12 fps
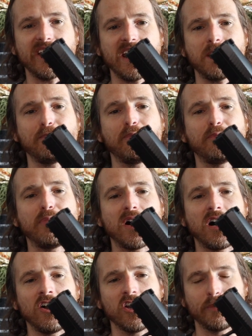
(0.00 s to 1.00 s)
a
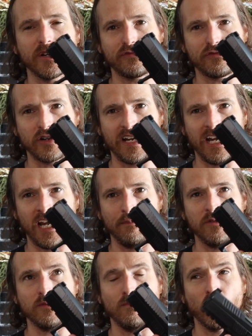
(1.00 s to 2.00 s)

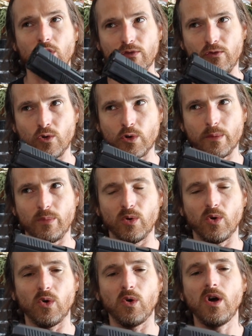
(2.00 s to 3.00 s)
polymer-framed, more
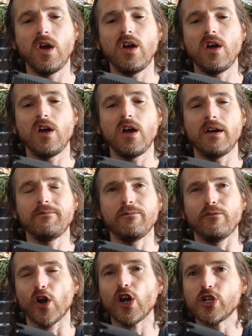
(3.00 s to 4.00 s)
affordable
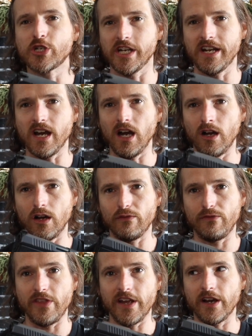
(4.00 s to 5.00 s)
version
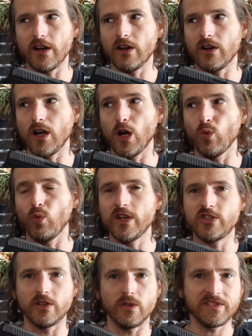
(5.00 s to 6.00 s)
of their
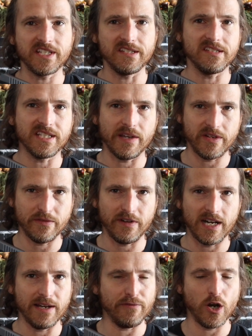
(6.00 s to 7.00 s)
original
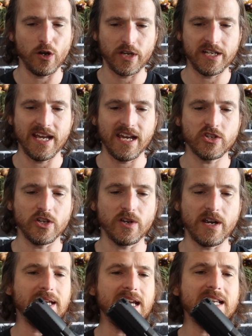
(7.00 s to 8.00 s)
CZ75
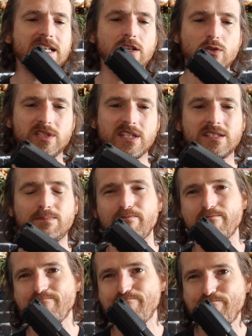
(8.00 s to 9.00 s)
architecture. It uses
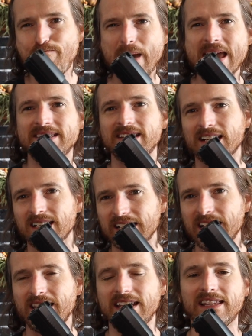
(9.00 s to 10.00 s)

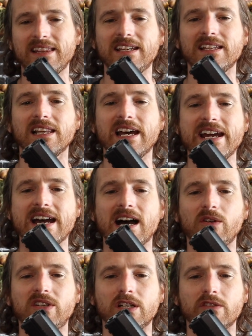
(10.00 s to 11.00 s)
basically the
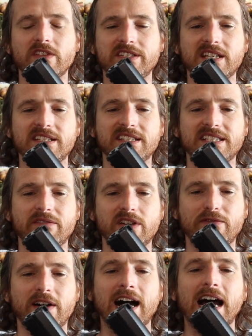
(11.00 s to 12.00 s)
layout of the
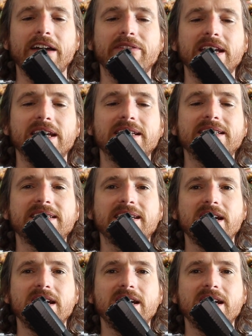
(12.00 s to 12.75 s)
CZ75. It